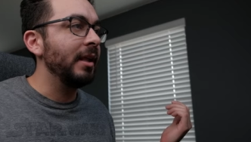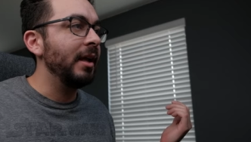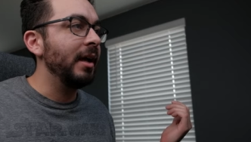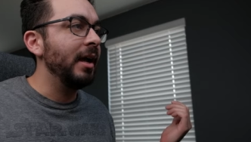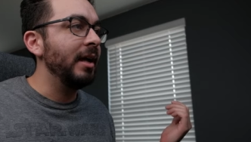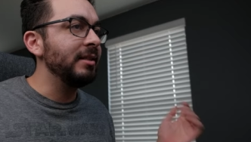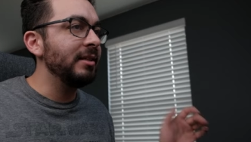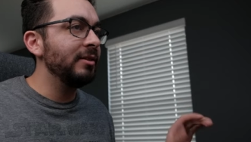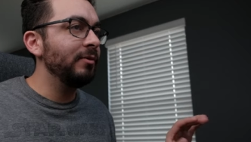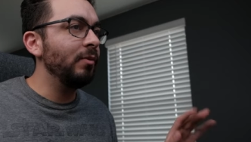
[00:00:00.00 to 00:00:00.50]

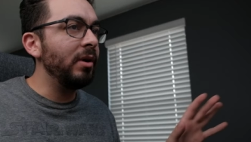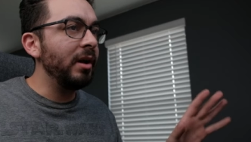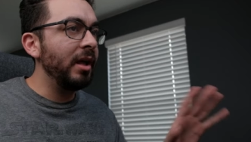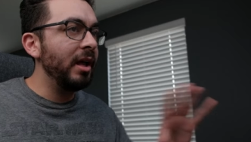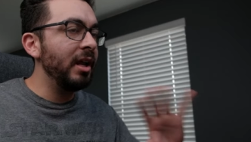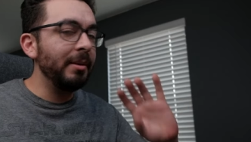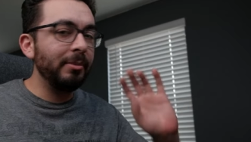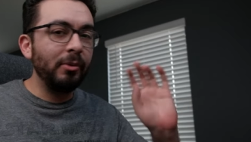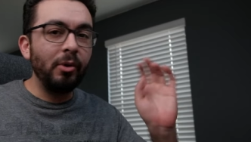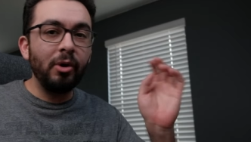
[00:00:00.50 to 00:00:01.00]
I didn't want to
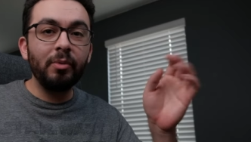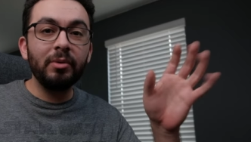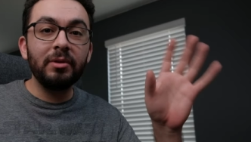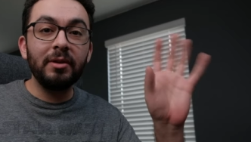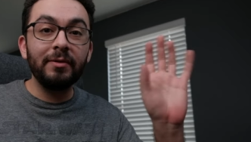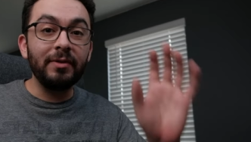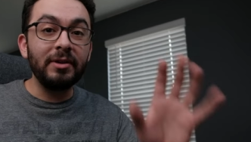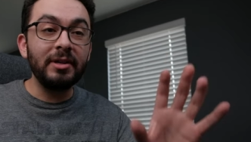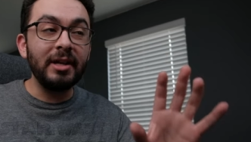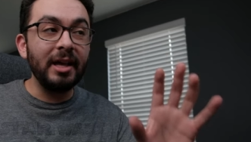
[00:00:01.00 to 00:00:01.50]
end up going with a
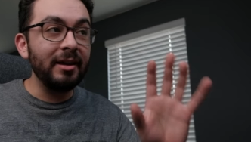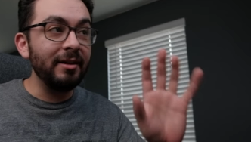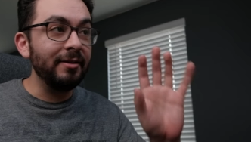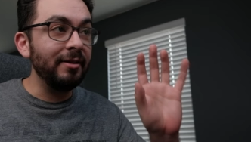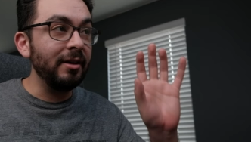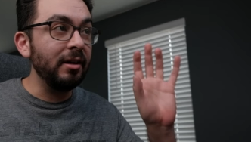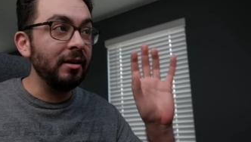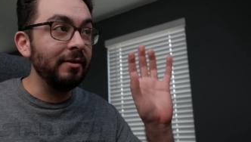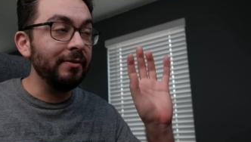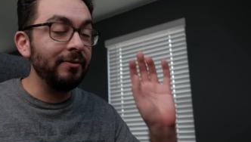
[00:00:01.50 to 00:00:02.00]
vignette
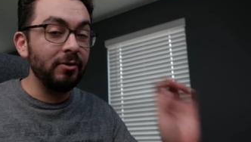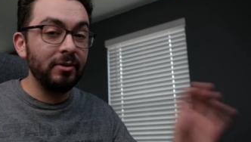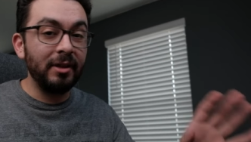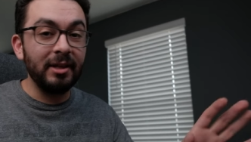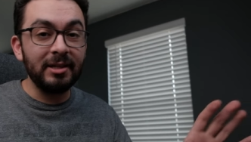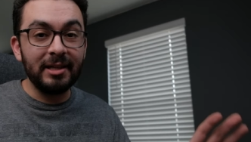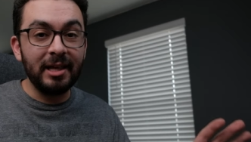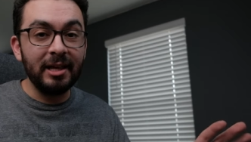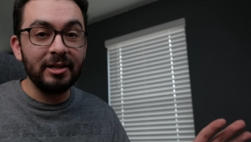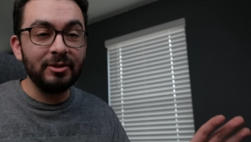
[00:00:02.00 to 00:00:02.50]
uh, for
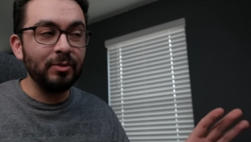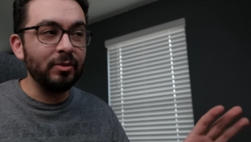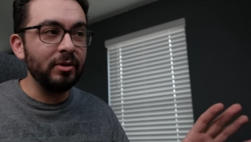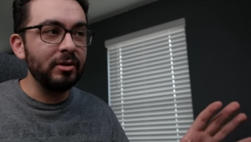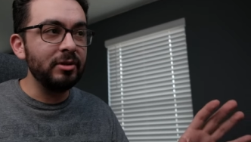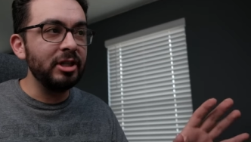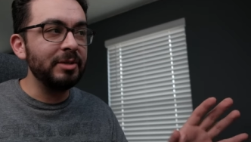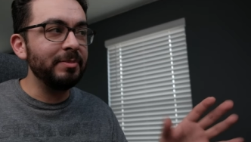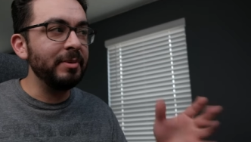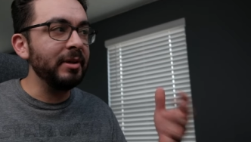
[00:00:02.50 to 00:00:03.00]
this last one
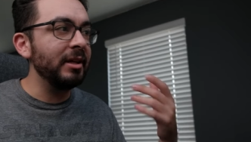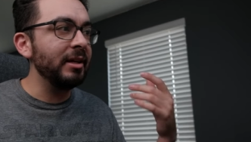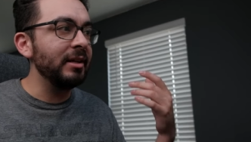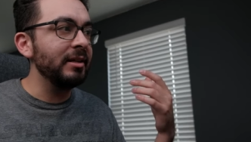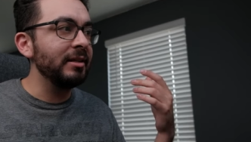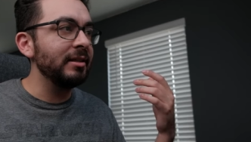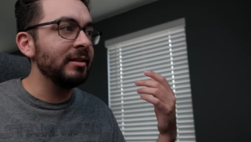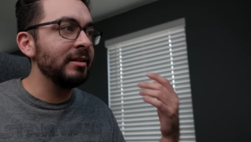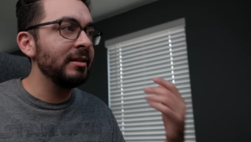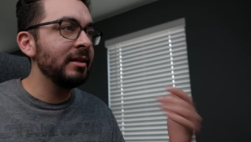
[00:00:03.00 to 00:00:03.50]
just
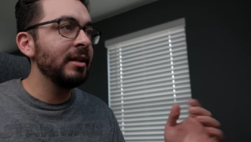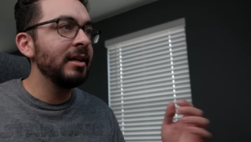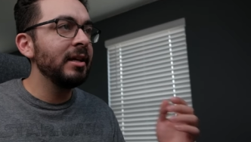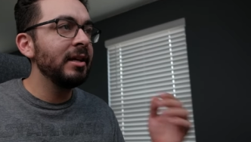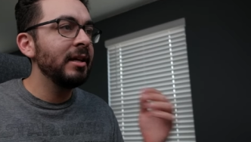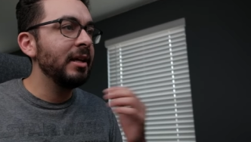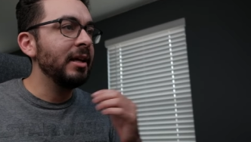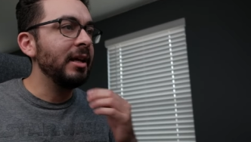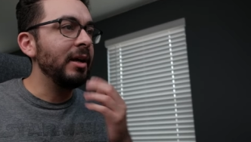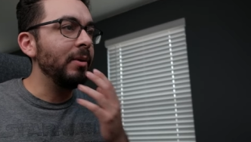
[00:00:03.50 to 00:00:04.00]
because
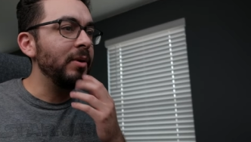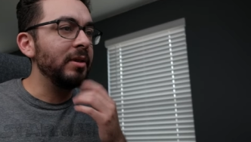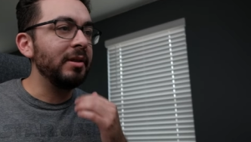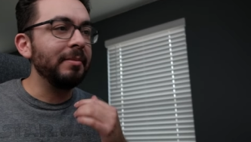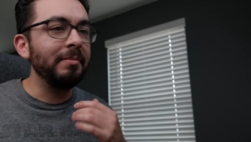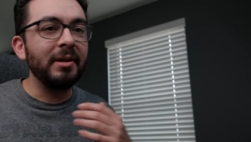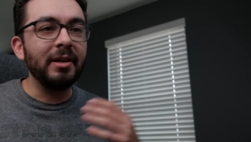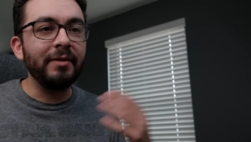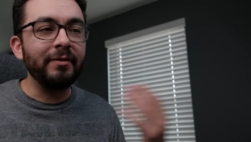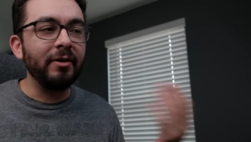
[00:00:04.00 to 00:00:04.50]
with it
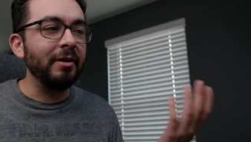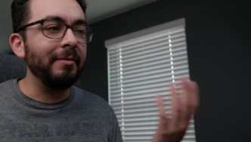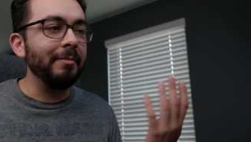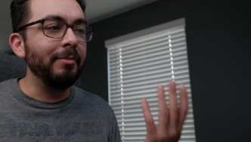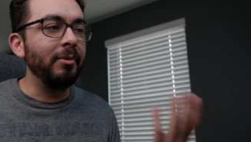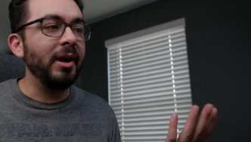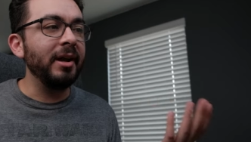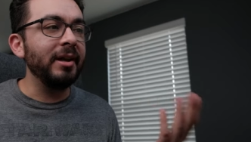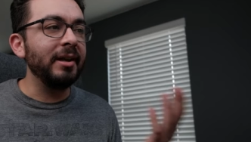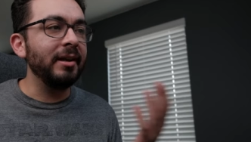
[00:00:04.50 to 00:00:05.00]
being a very
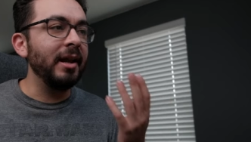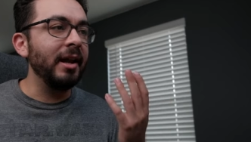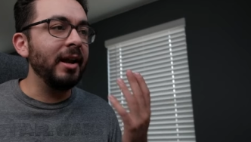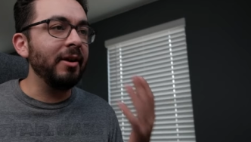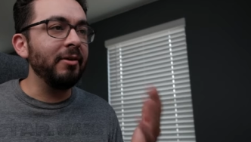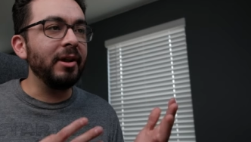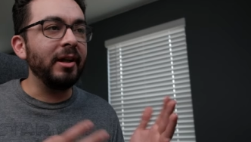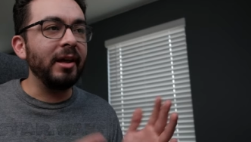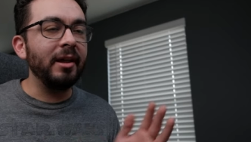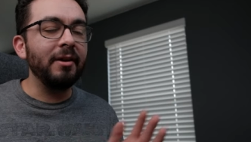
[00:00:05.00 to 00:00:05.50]
bright and
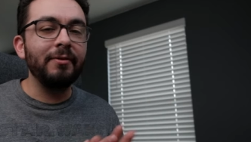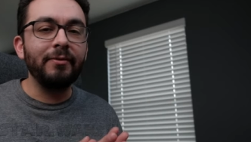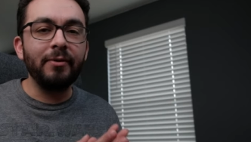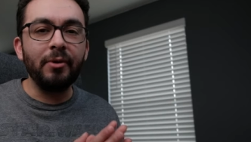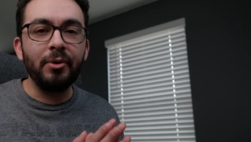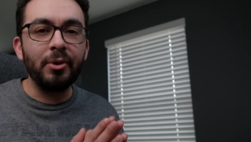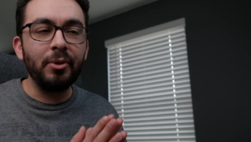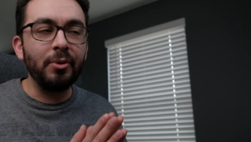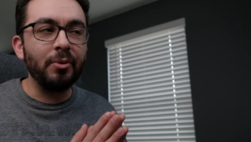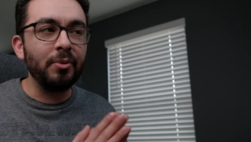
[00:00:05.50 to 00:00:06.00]
airy kind of
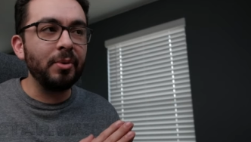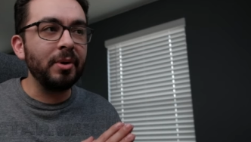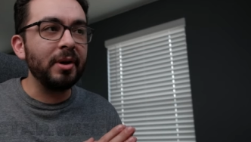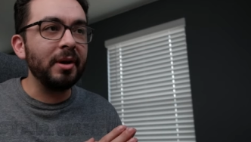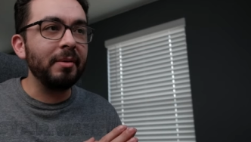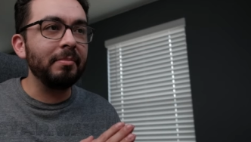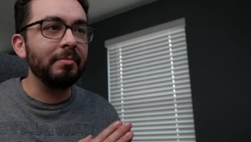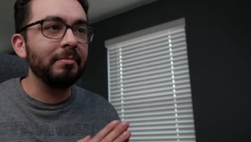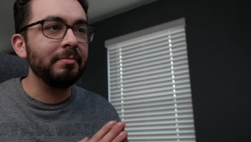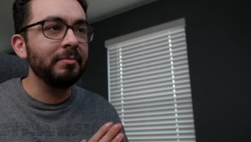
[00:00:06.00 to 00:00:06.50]
photo,
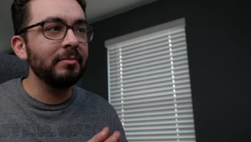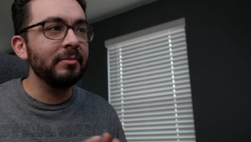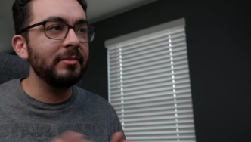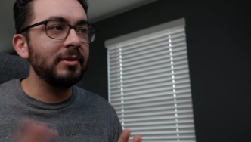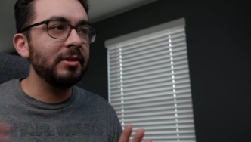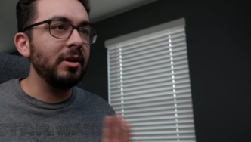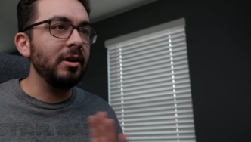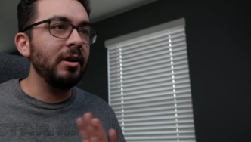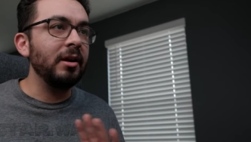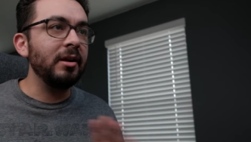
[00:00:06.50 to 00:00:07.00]
um,
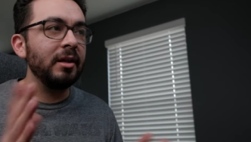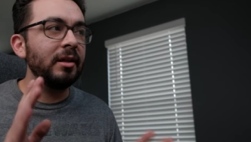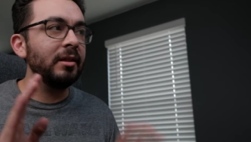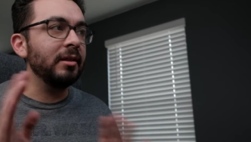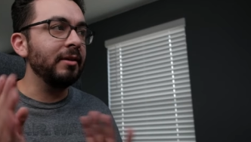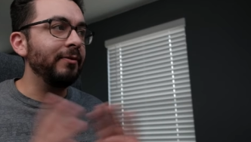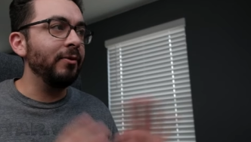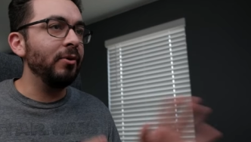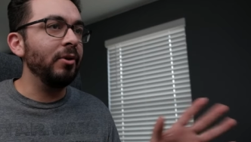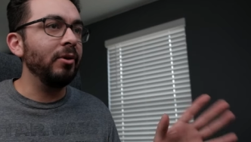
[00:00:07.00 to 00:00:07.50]
darkening
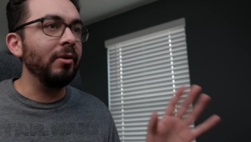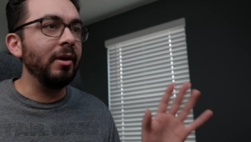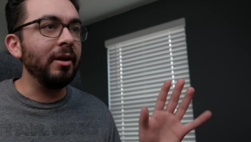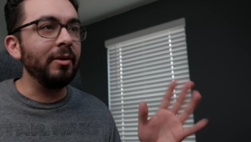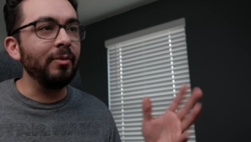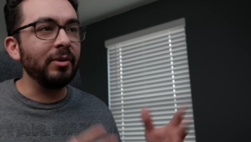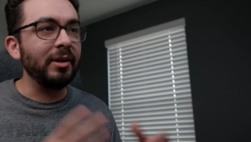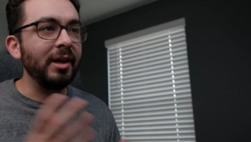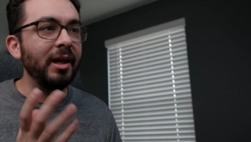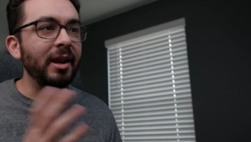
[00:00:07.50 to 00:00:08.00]
the foreground
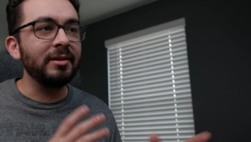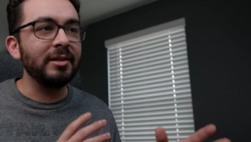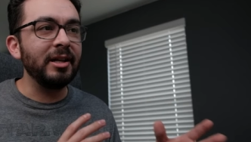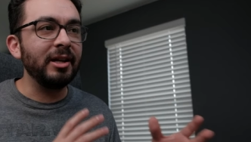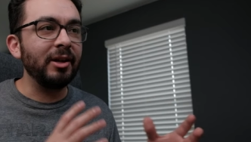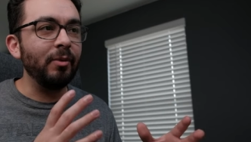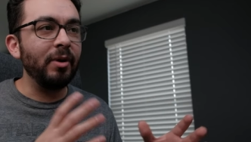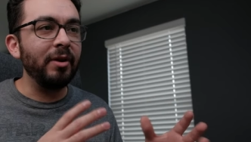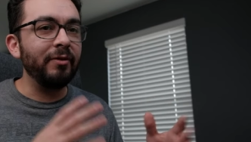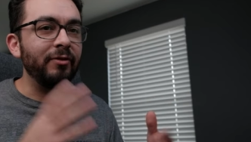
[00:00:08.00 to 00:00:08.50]
would kind of
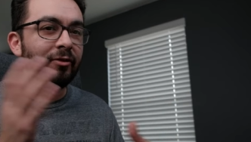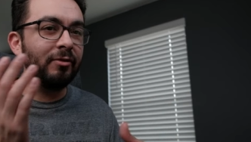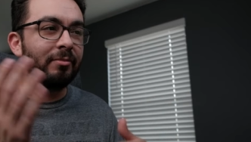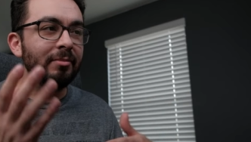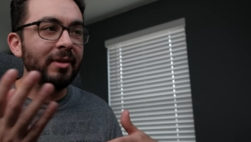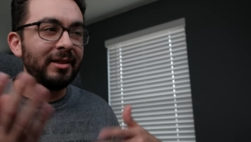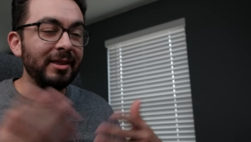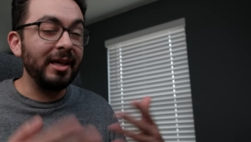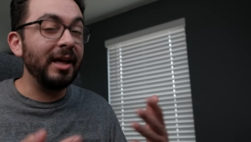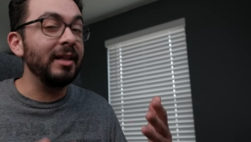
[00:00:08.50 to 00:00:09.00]
take away from
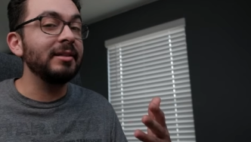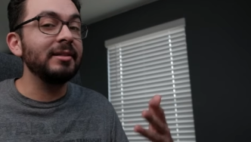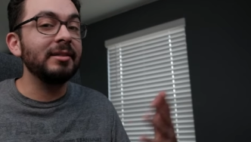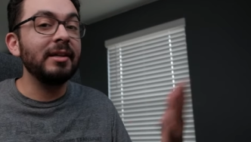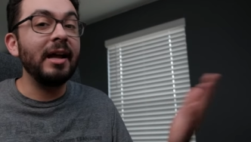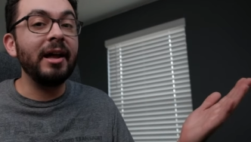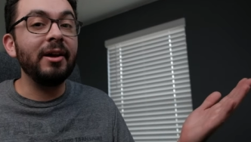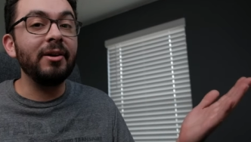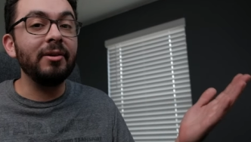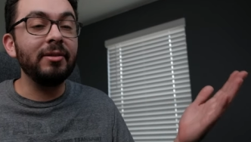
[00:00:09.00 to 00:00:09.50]
like that
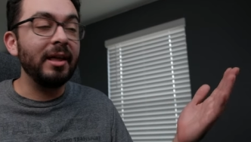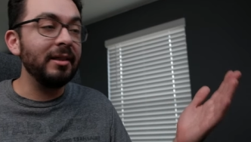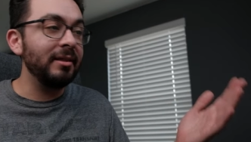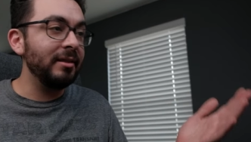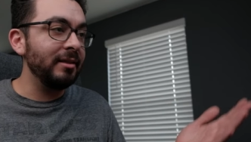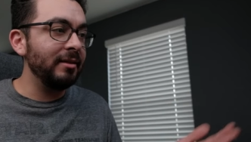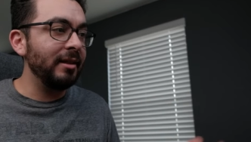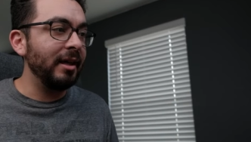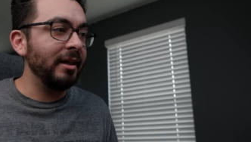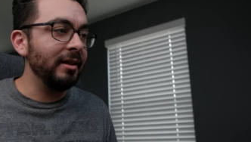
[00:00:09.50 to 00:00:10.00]
style, that,
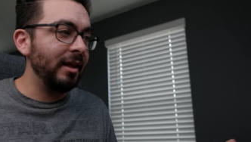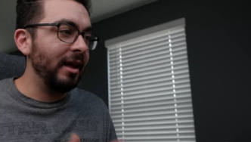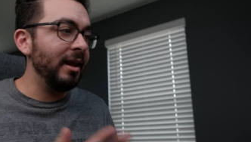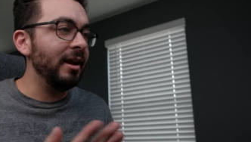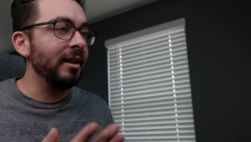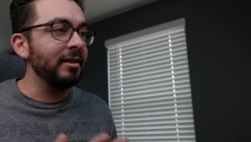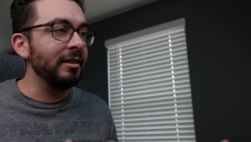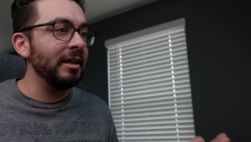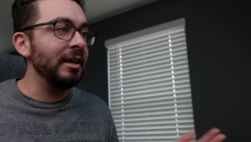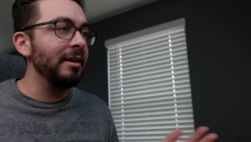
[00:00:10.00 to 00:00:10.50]
that kind
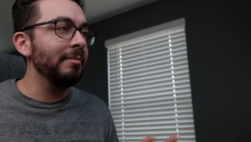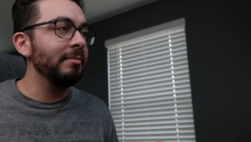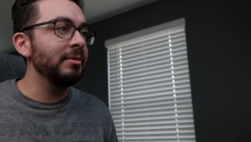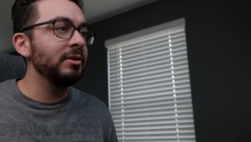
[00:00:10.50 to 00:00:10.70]
of theme.